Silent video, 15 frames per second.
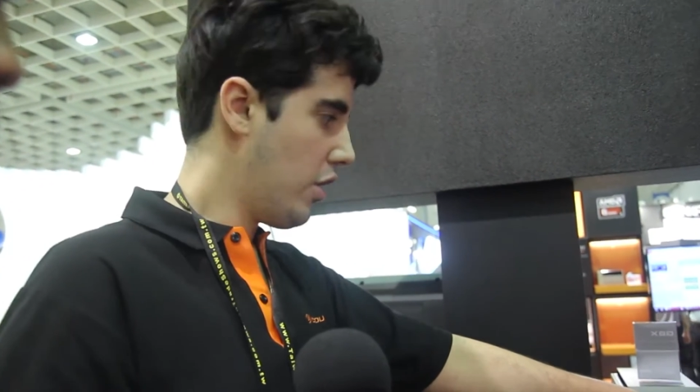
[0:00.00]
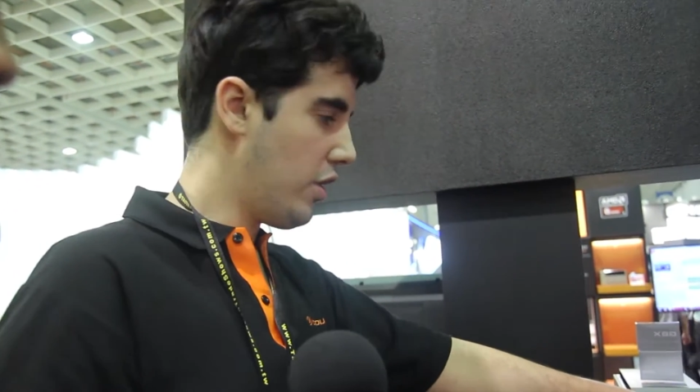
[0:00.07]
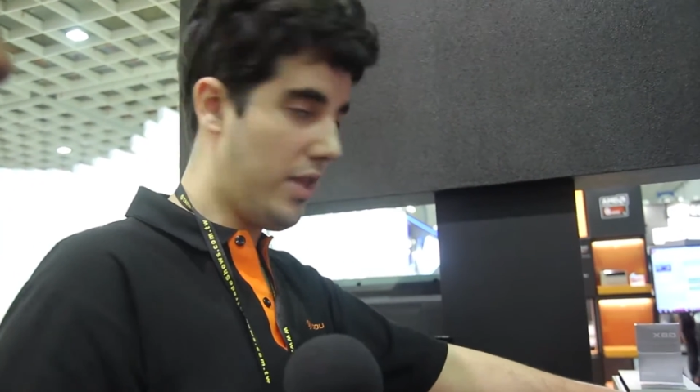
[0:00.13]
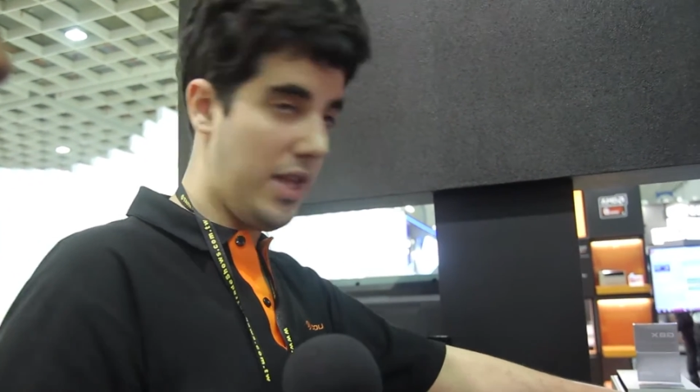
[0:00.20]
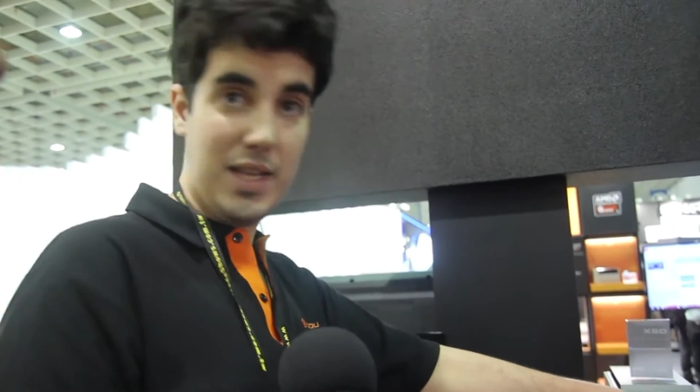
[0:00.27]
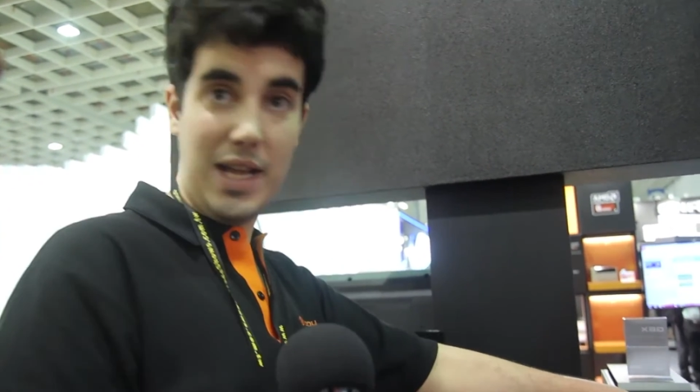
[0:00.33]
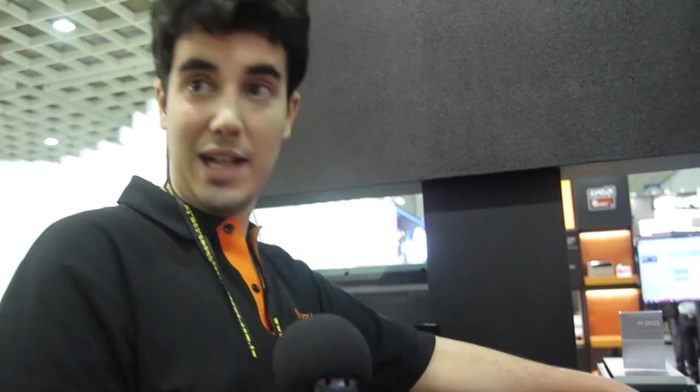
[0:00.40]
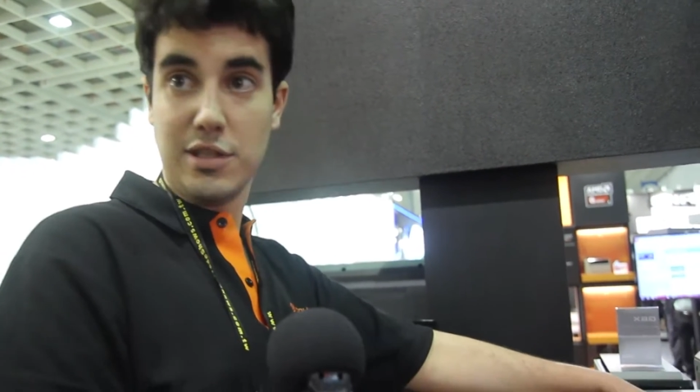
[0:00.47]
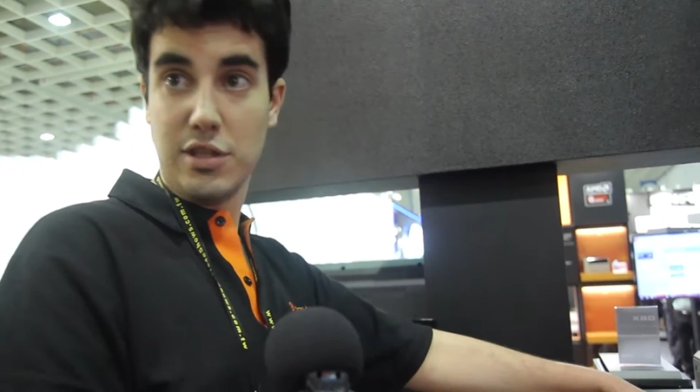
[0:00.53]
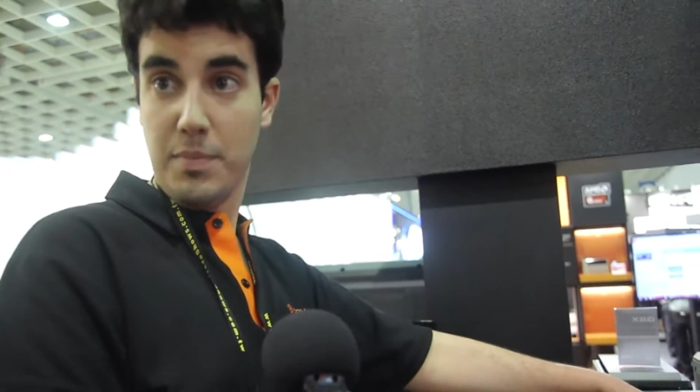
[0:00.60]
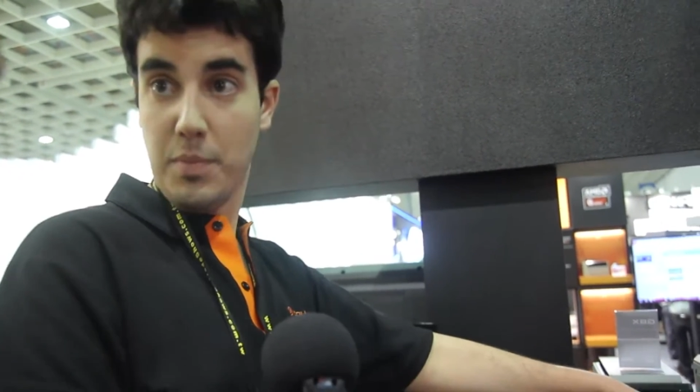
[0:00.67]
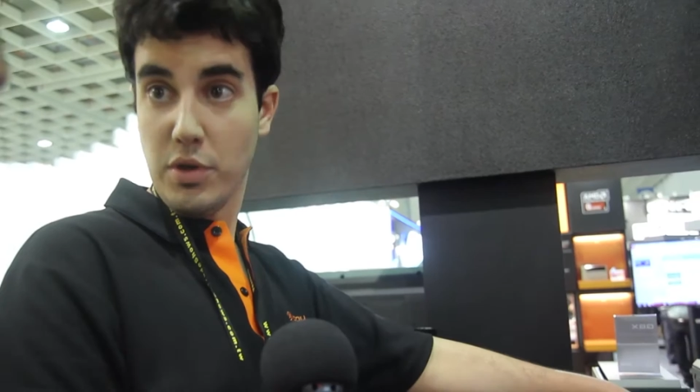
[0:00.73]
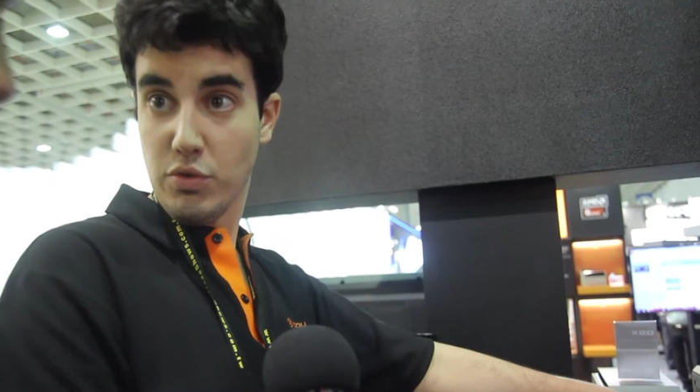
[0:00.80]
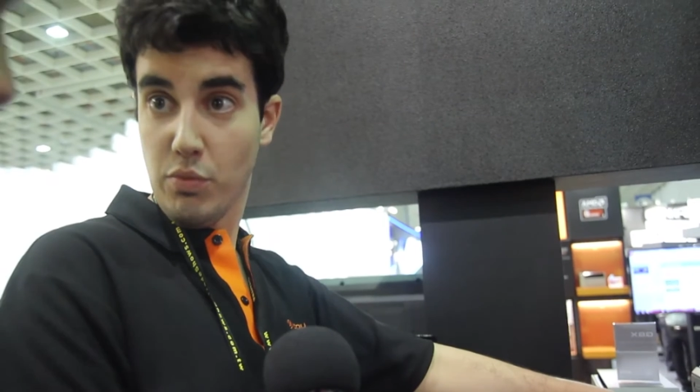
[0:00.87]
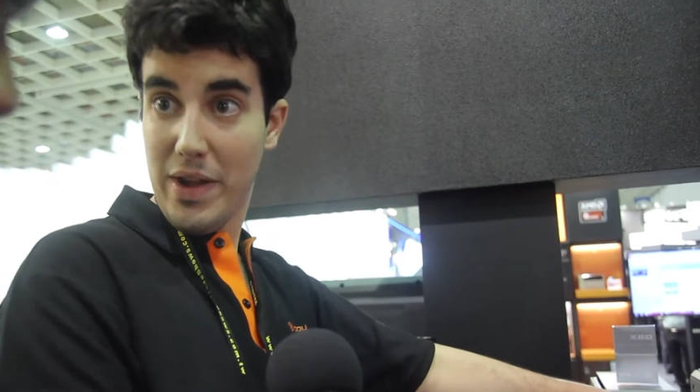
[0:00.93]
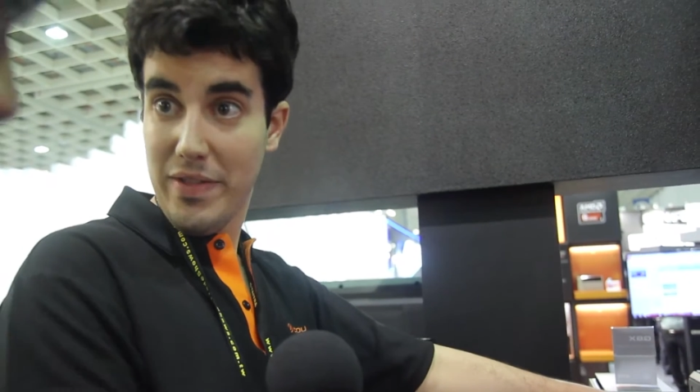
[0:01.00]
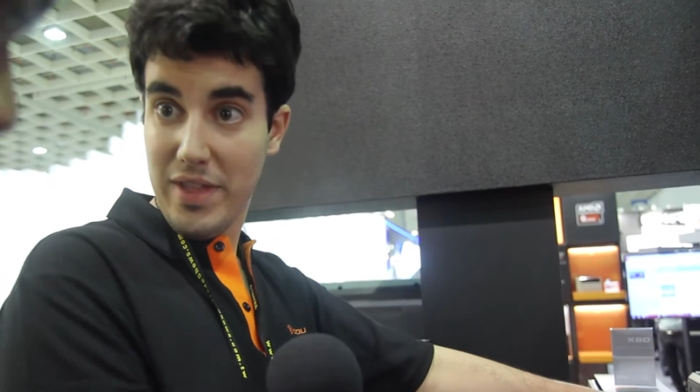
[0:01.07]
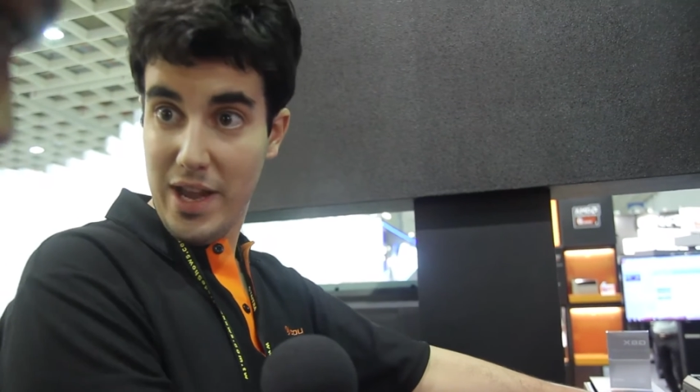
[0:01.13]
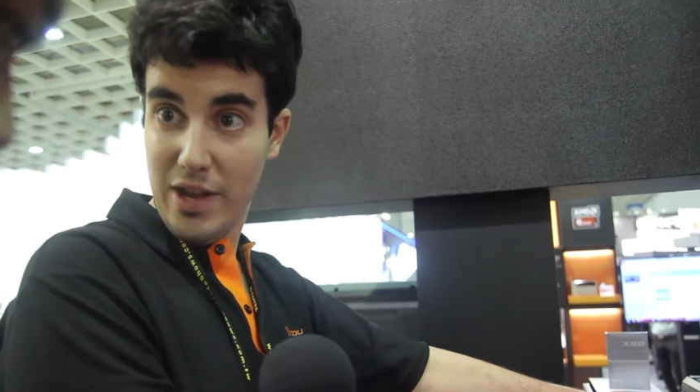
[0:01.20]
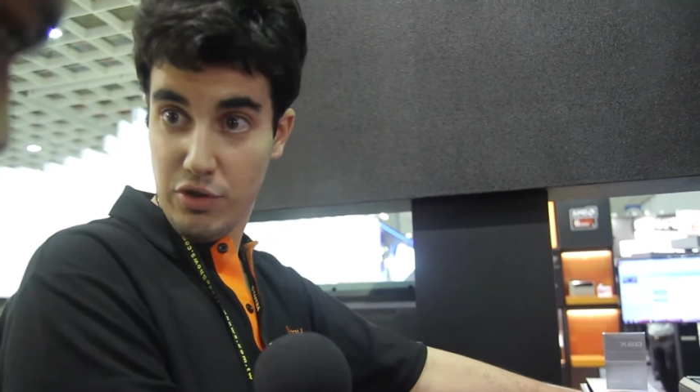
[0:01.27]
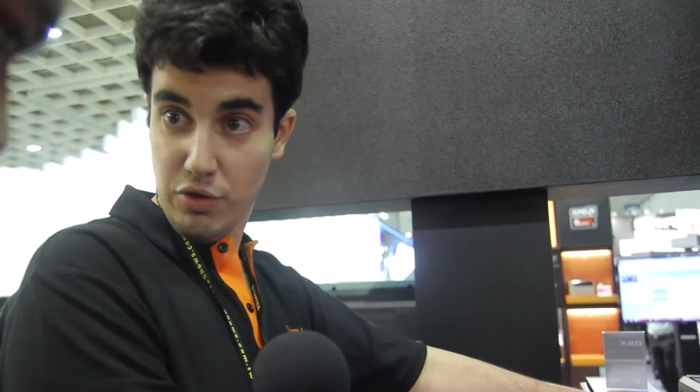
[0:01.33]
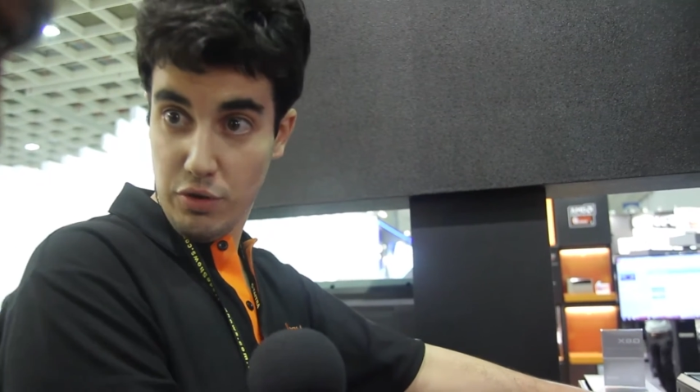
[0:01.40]
It also supports
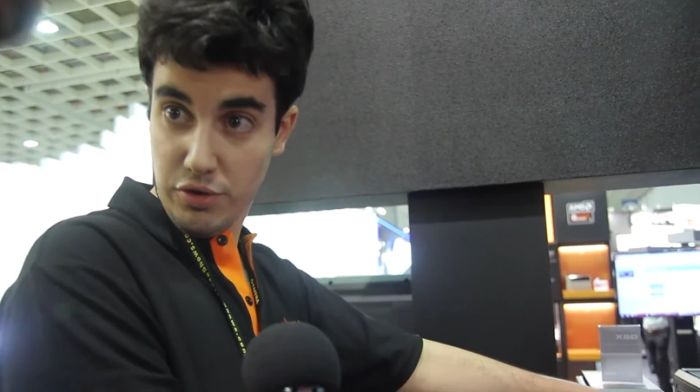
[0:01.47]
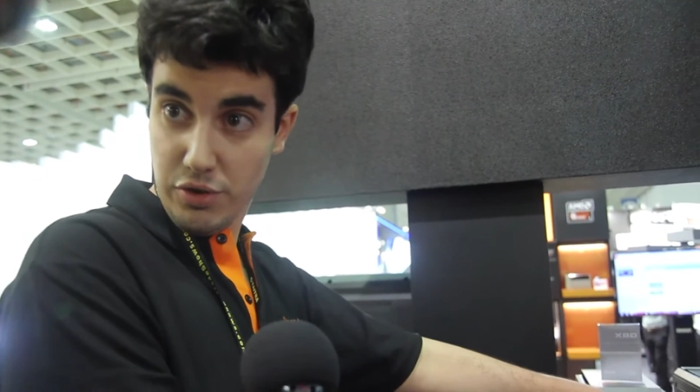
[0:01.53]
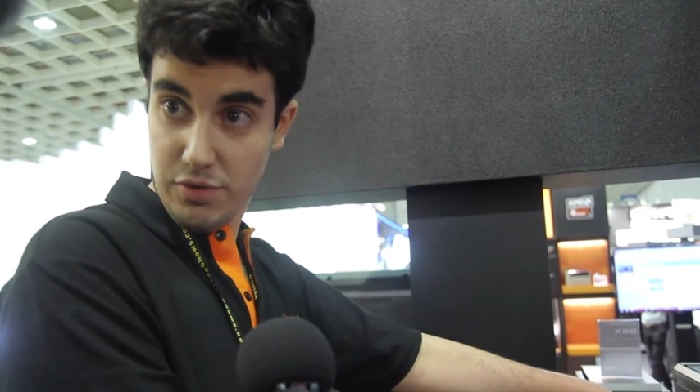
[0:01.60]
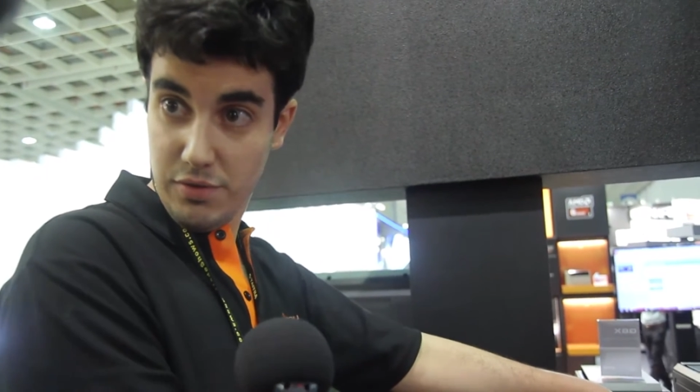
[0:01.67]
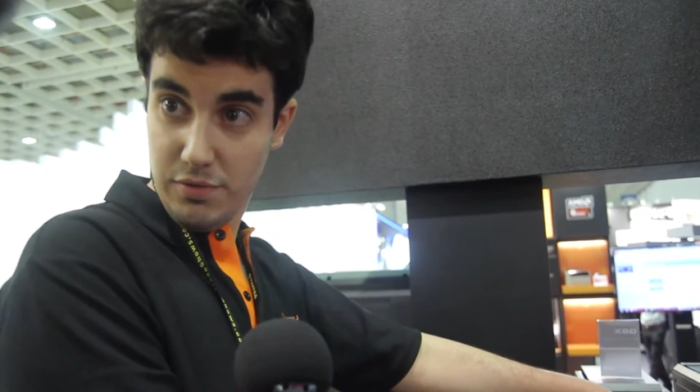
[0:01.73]
radiators.